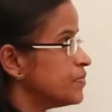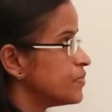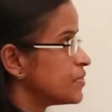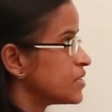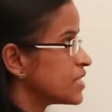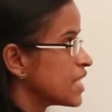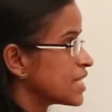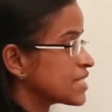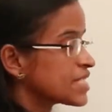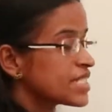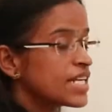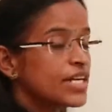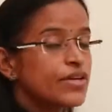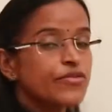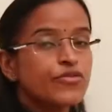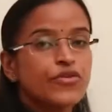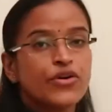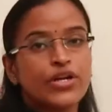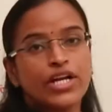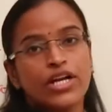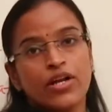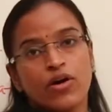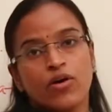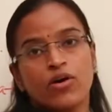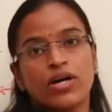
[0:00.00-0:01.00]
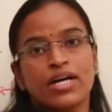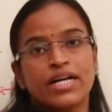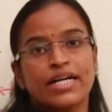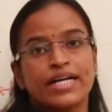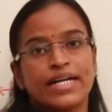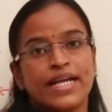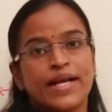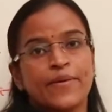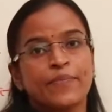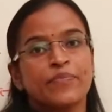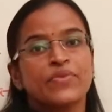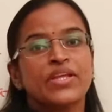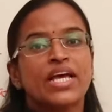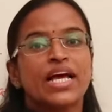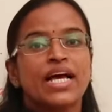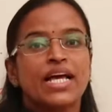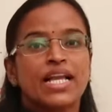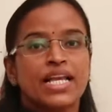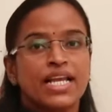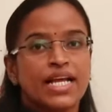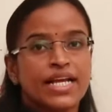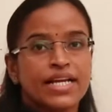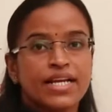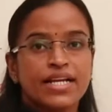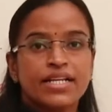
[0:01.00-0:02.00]
sustain for a longer time.
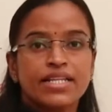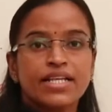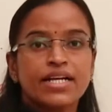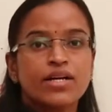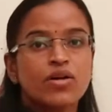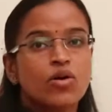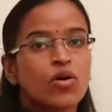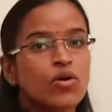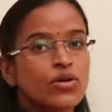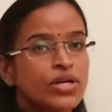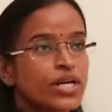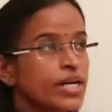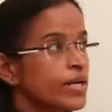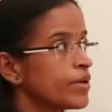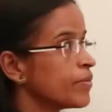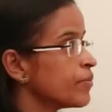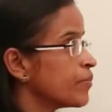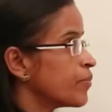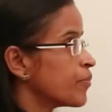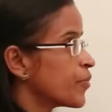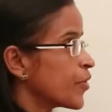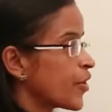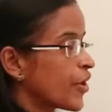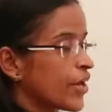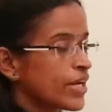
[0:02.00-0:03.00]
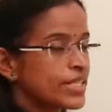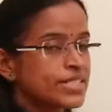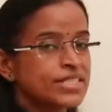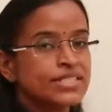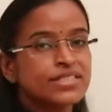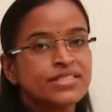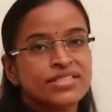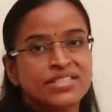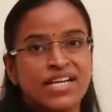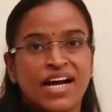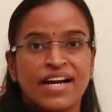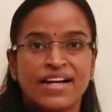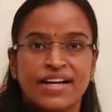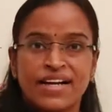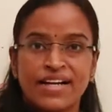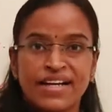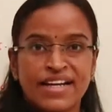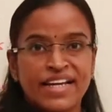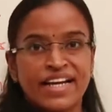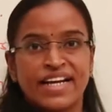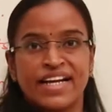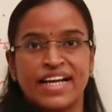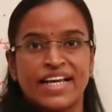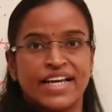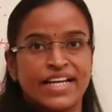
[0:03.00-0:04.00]
Later the cotton production
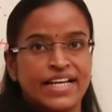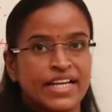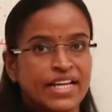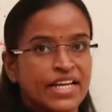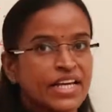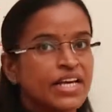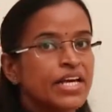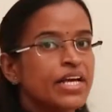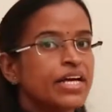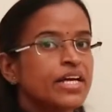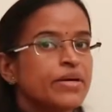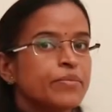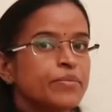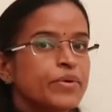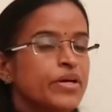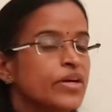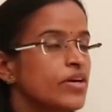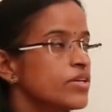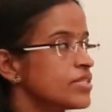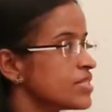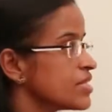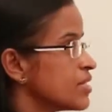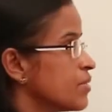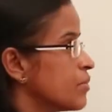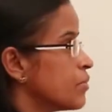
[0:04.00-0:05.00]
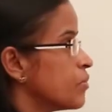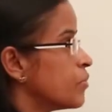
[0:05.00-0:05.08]
started declining because